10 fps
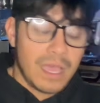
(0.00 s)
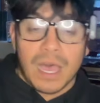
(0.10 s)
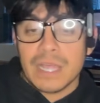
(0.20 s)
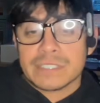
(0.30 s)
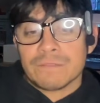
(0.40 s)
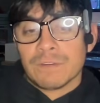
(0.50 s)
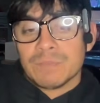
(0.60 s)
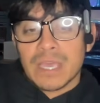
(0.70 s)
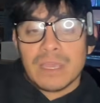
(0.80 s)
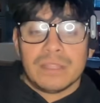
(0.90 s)
Outside from
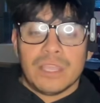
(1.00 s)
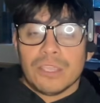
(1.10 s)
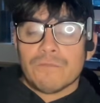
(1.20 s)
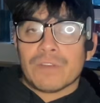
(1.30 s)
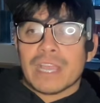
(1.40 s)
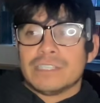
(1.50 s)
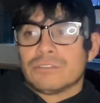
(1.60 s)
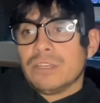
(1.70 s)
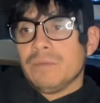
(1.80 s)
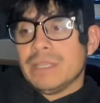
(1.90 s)
that, thank you for guys
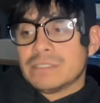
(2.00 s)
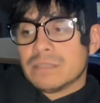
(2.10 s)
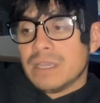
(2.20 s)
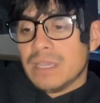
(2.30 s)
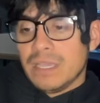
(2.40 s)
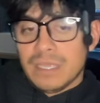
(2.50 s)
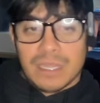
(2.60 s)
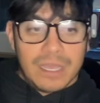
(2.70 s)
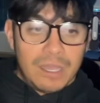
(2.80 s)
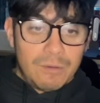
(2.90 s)
joining me tonight.
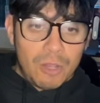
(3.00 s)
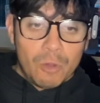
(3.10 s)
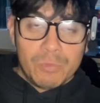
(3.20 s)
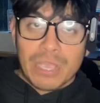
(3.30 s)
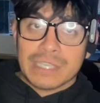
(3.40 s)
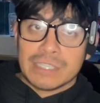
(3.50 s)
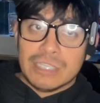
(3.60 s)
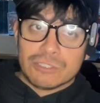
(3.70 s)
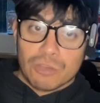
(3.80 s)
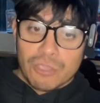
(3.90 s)
I hope you guys
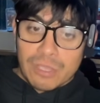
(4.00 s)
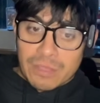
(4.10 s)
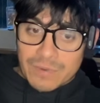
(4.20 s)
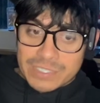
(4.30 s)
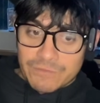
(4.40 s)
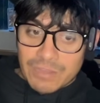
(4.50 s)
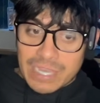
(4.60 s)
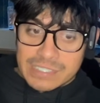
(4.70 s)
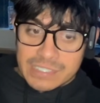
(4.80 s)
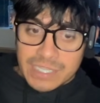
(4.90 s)
enjoy the rest of you
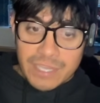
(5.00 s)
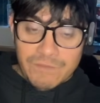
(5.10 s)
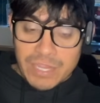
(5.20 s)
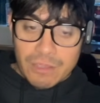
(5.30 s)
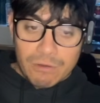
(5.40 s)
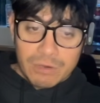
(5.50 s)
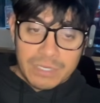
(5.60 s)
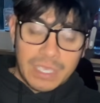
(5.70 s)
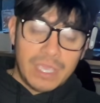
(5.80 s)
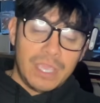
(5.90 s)
guys' evening or
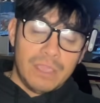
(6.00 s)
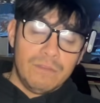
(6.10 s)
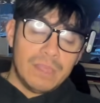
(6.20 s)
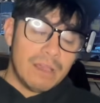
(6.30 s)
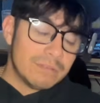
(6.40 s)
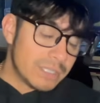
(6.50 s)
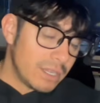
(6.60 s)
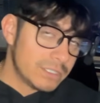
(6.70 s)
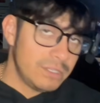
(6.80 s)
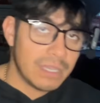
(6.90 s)
day, and I'll
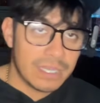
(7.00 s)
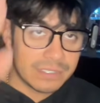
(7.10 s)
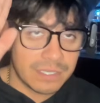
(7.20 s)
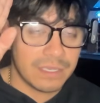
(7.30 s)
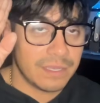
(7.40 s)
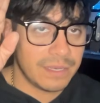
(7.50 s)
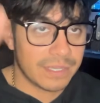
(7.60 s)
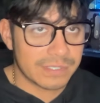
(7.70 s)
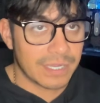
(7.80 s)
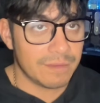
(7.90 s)
talk to you guys
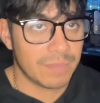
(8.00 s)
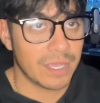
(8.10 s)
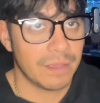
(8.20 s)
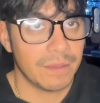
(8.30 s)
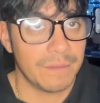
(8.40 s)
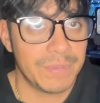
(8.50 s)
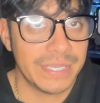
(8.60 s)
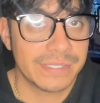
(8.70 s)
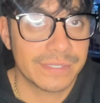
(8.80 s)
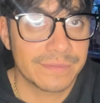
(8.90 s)
next time.
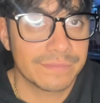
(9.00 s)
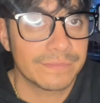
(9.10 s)
Peace.